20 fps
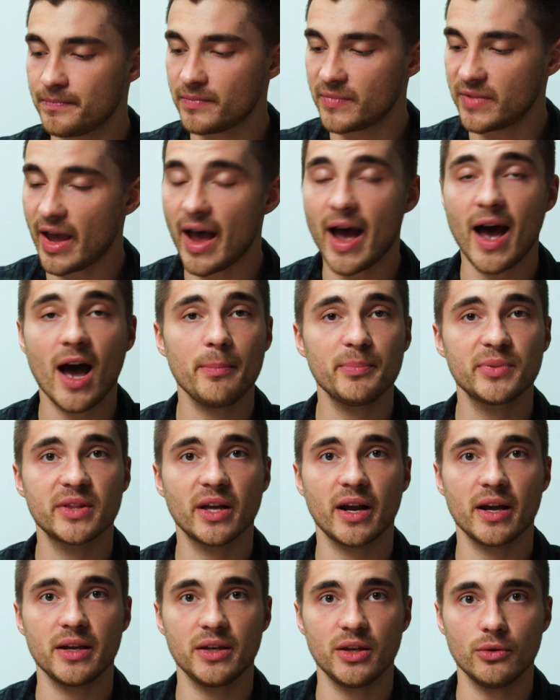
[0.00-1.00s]
The app
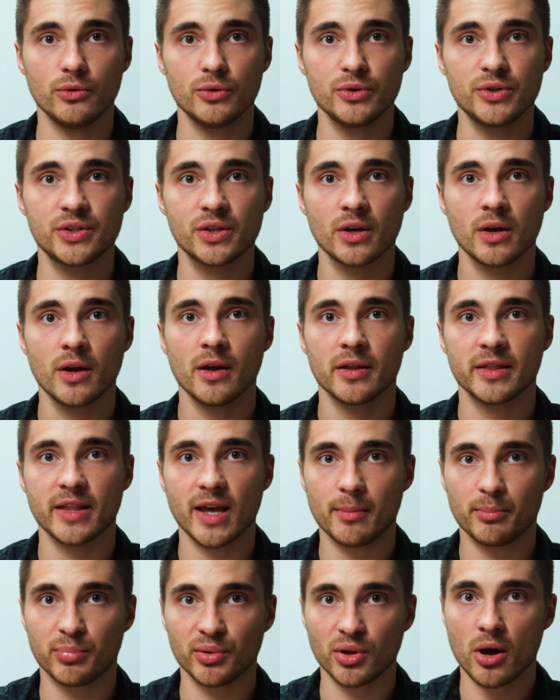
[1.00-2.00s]
that I use
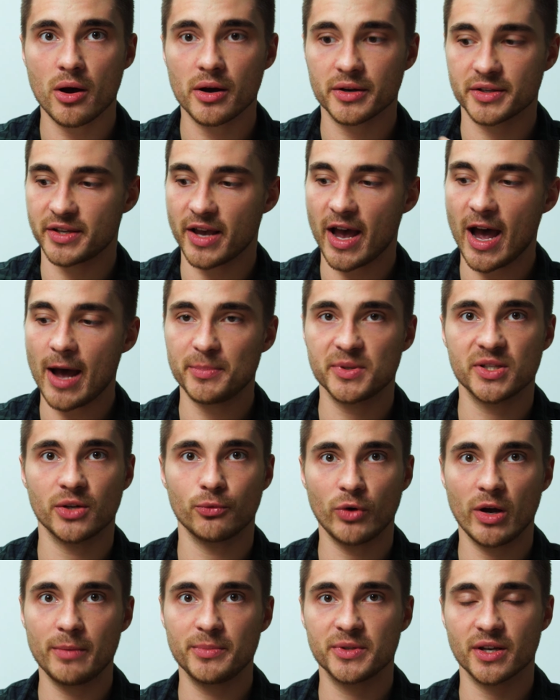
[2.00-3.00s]
that blocks apps
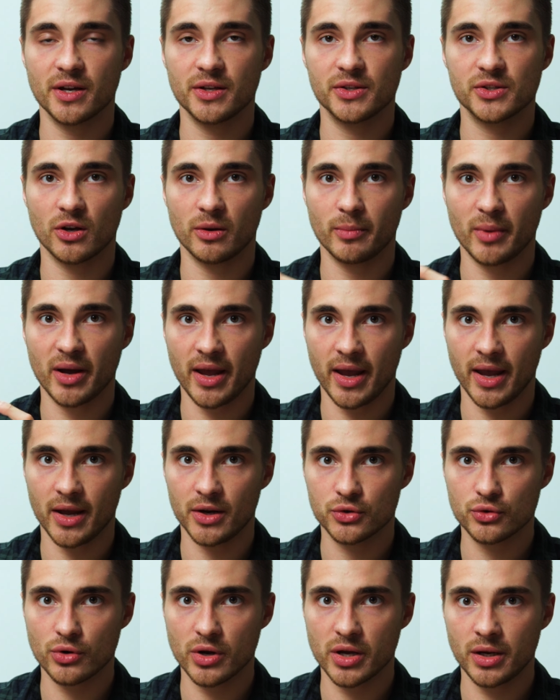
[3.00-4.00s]
and websites on my
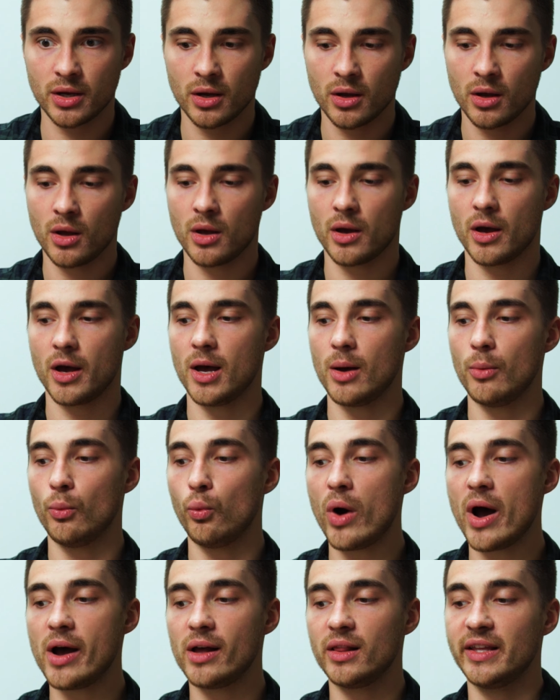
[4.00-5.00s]
Android,
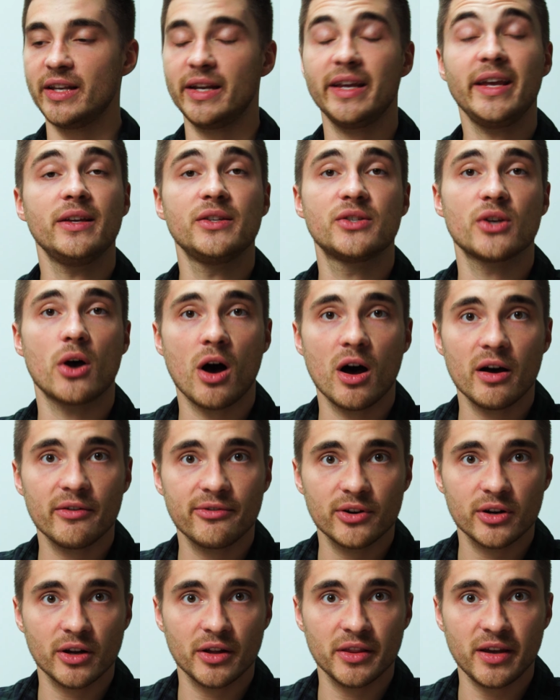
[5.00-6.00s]
while it is
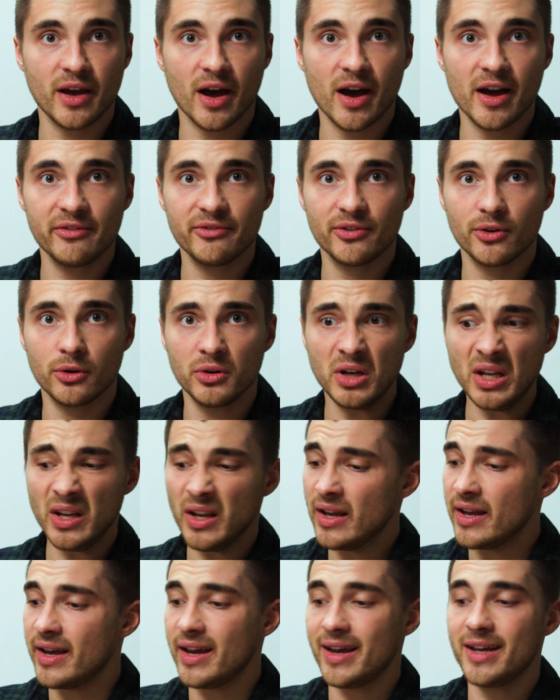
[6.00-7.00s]
offered on the iPhone,
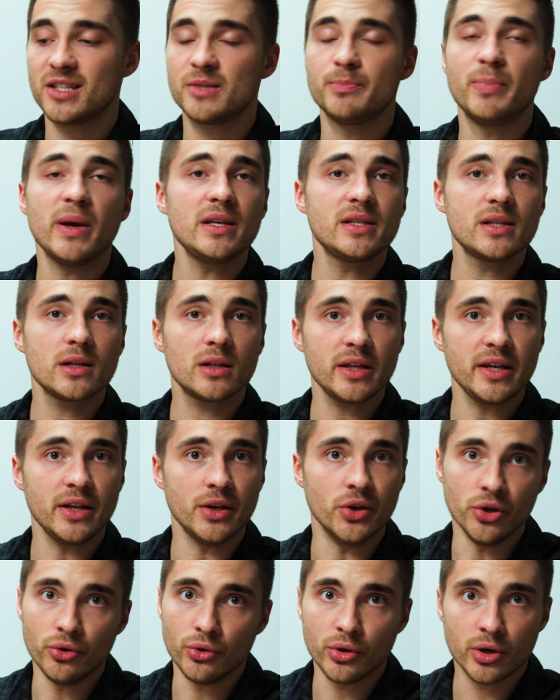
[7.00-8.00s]
it's basically
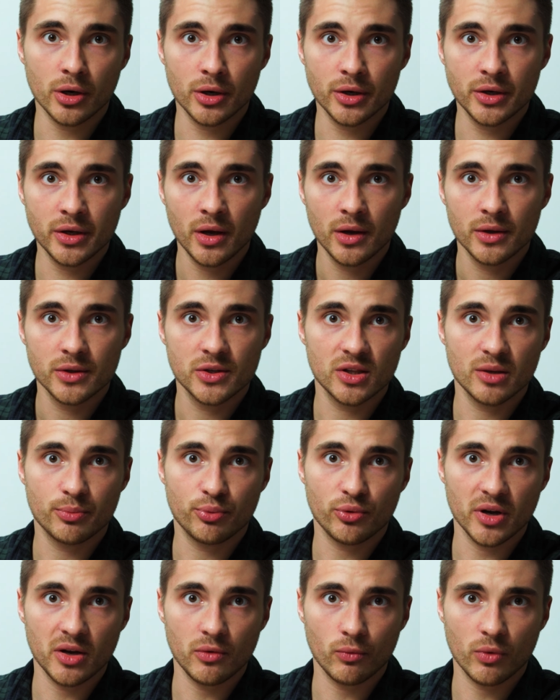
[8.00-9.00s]
neutered to the
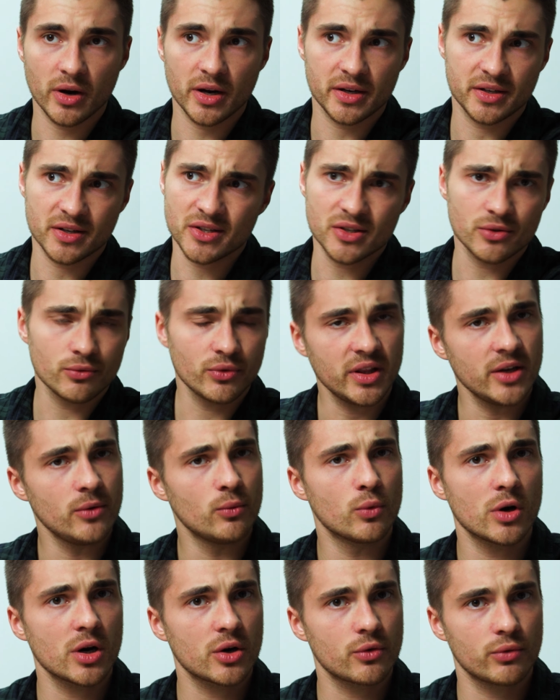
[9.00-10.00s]
point where it doesn't really
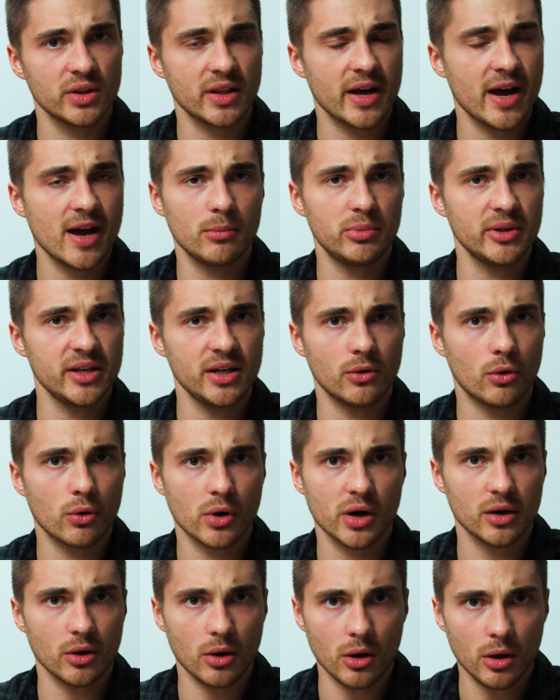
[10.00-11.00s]
work reliably
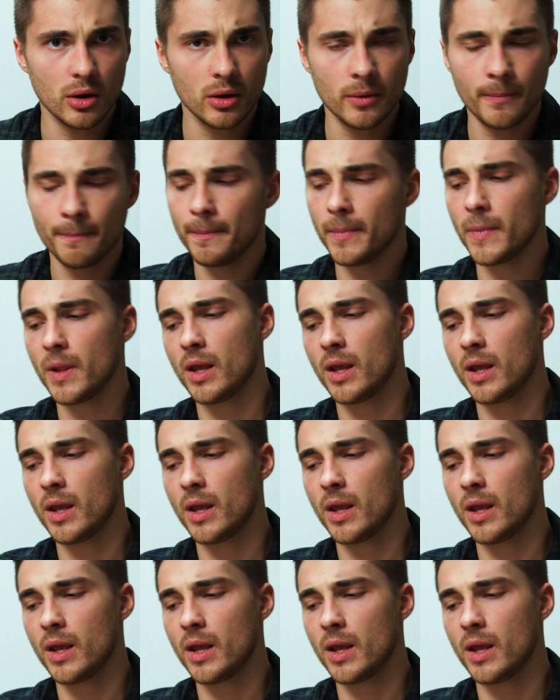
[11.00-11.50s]
or at all.